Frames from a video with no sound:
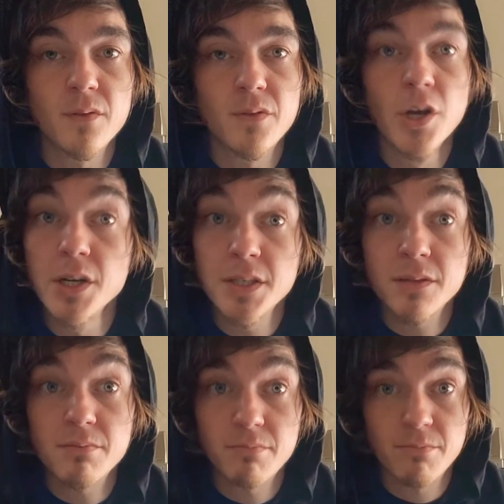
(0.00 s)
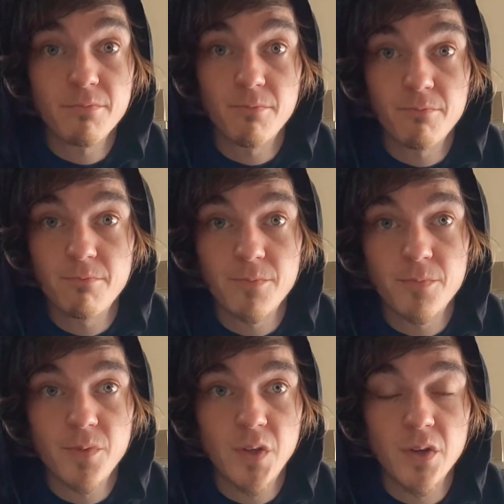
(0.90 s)
there's,
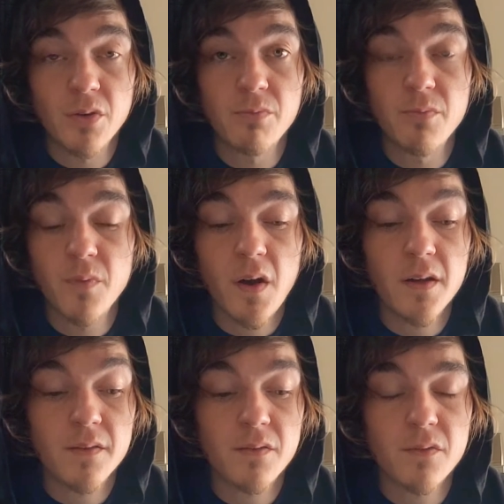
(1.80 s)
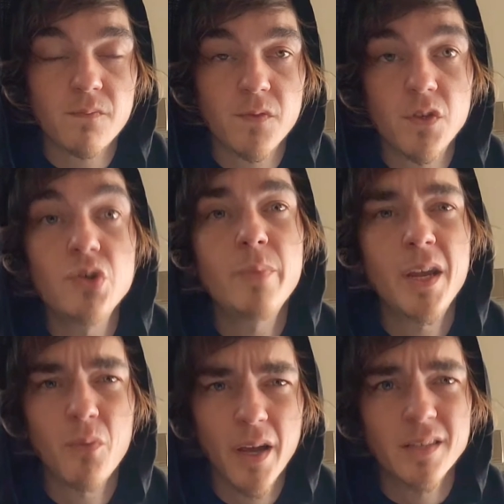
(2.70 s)
you know, two
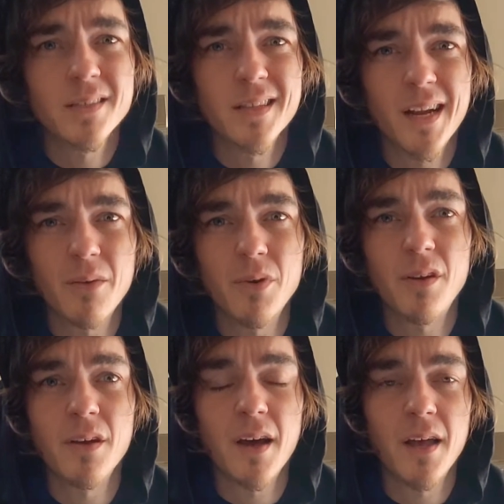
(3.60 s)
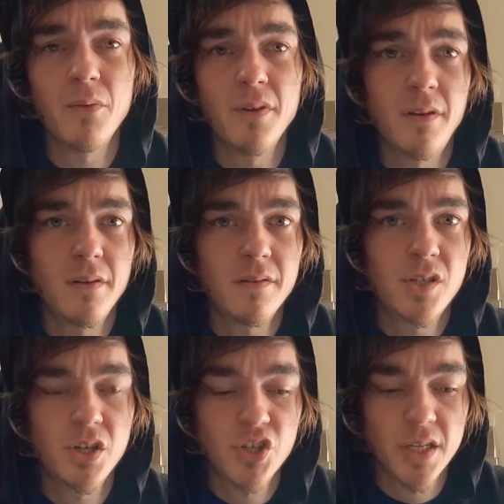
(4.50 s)
main ways that I would
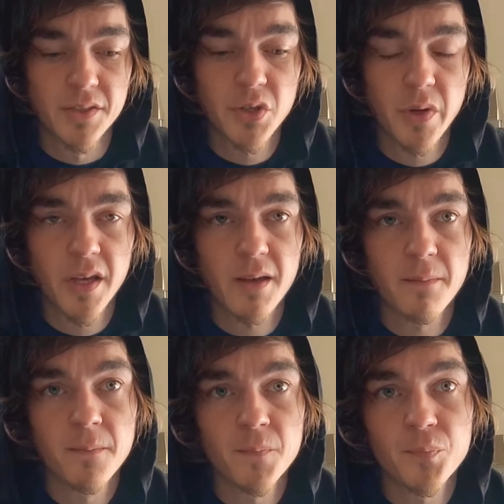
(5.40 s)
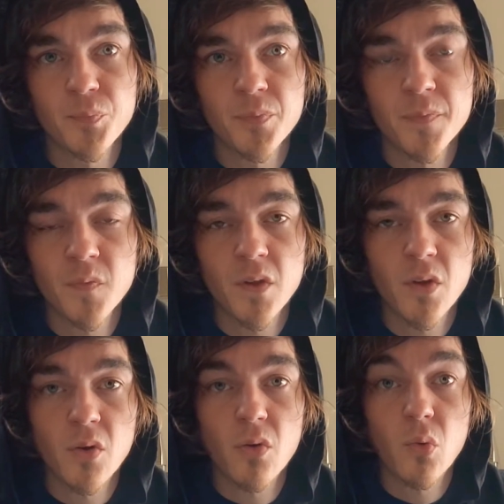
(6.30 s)
suggest doing it.
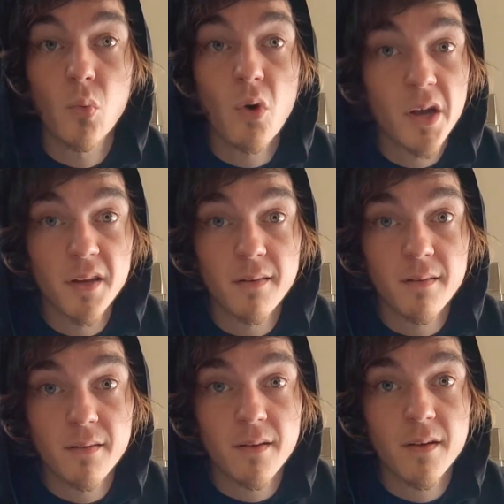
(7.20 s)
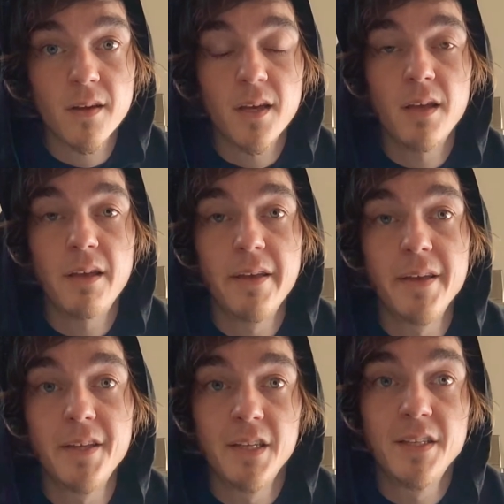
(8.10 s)
One
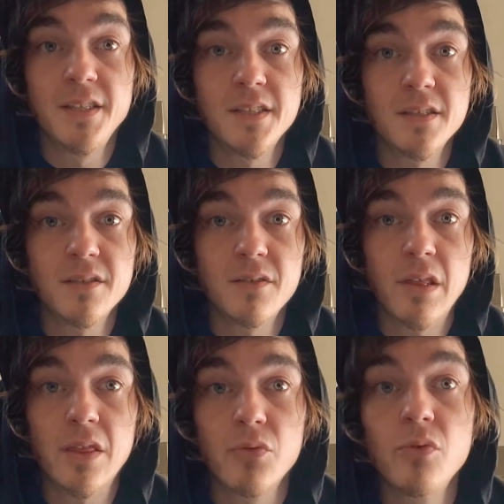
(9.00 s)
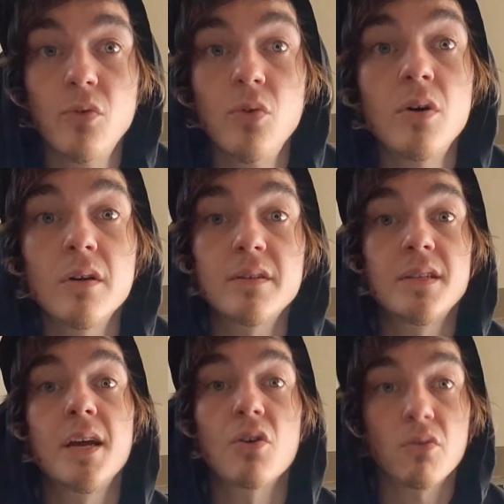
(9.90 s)
is through
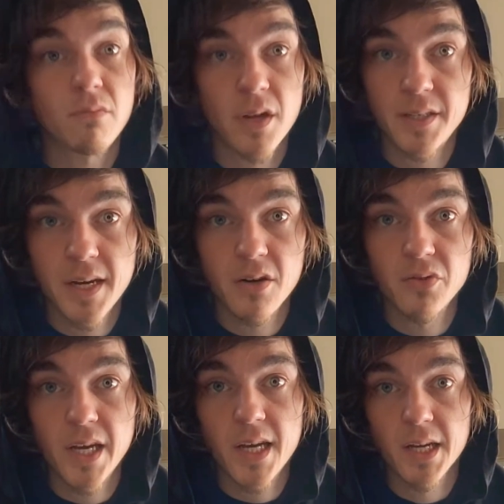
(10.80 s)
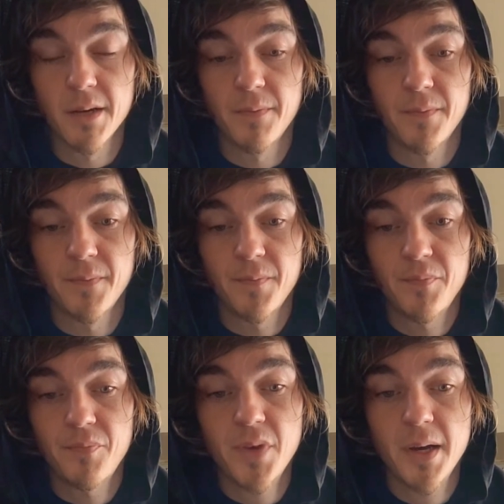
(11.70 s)
a tarot deck.
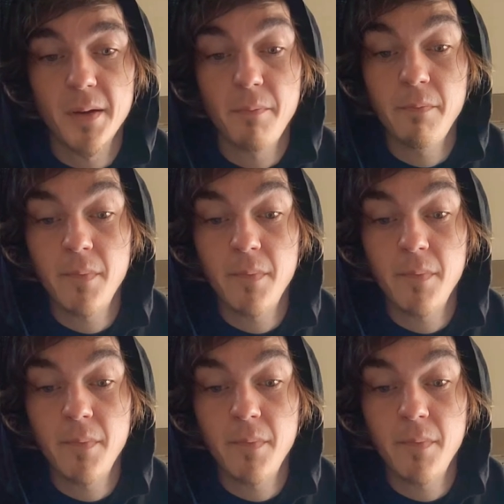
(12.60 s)
And